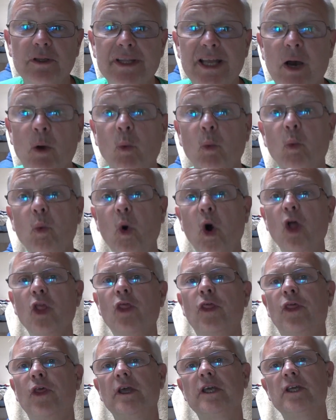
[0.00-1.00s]
Now, one
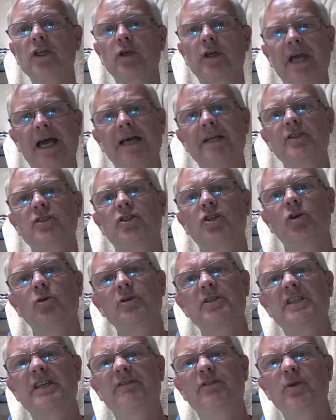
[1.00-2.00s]
thing you can do
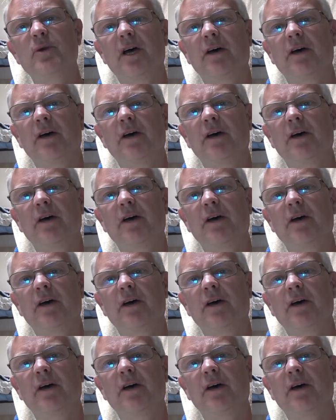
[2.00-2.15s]
is if you